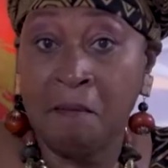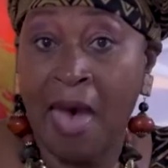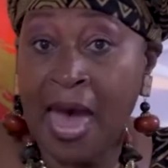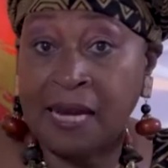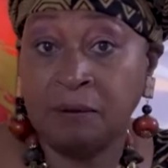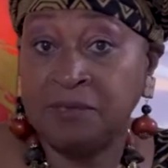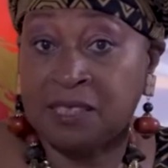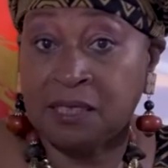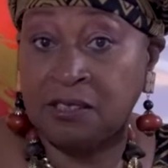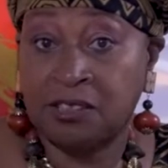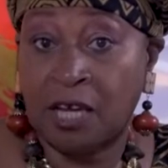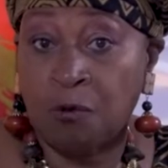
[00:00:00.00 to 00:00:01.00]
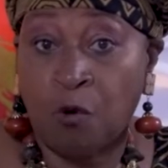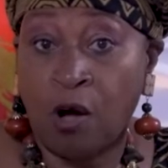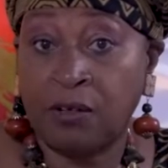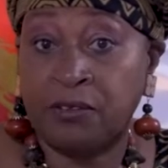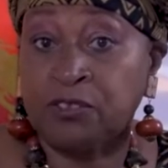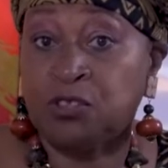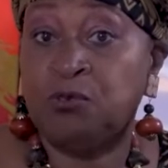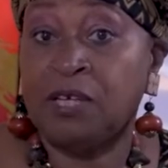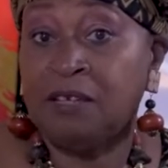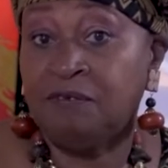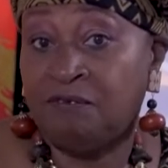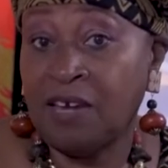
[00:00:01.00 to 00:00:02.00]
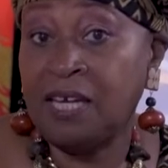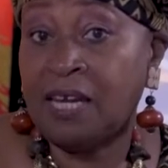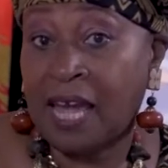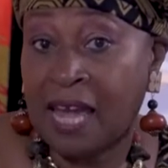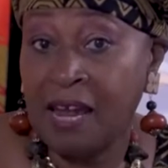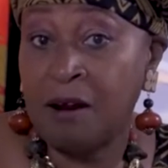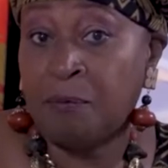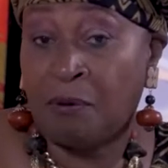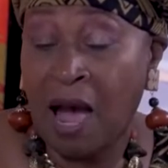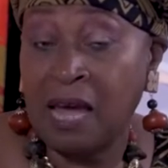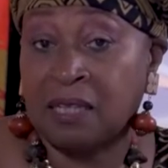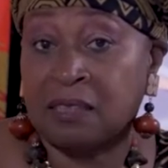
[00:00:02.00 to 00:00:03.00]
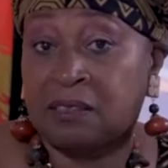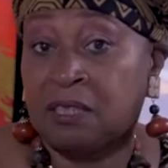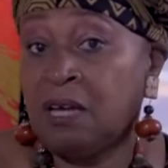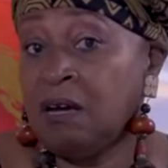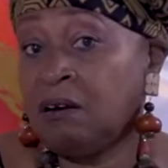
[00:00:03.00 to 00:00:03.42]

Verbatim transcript: Madam C.J. Walker to invent hair products,